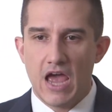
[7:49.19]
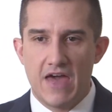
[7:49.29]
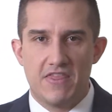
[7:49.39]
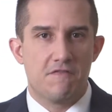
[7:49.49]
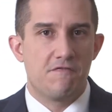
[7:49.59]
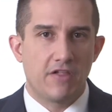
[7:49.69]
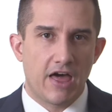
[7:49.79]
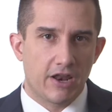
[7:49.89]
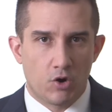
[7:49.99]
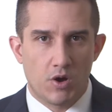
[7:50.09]
And they fill
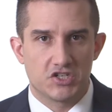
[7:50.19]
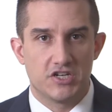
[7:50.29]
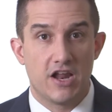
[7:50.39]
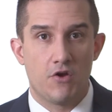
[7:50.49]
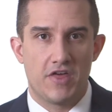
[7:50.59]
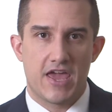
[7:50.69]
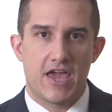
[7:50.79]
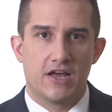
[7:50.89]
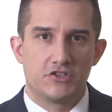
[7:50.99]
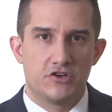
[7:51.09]
out a questionnaire, or they
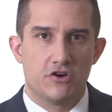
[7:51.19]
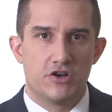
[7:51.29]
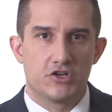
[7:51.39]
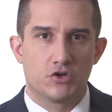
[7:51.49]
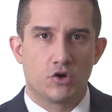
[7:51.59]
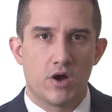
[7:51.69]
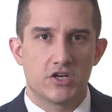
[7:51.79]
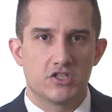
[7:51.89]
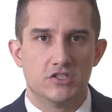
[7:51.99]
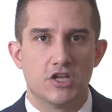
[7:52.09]
answer your initial
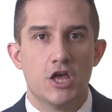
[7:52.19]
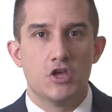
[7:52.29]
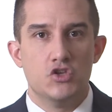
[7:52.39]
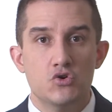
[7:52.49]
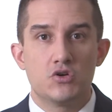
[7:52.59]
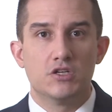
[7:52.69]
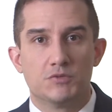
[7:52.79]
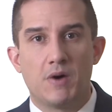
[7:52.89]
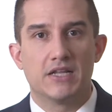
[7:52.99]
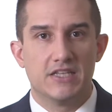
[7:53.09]
questions, you can
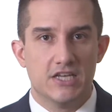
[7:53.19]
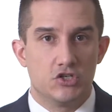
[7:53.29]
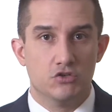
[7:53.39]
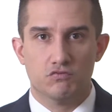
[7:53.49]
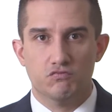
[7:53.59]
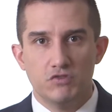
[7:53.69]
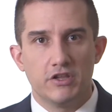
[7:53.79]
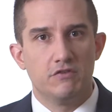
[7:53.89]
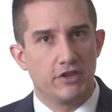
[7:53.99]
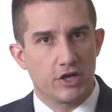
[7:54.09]
spot the issues
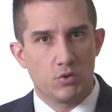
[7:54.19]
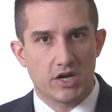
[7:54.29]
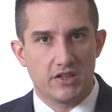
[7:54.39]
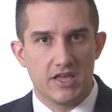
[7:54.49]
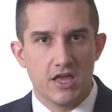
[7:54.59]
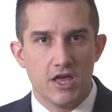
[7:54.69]
really, really quickly.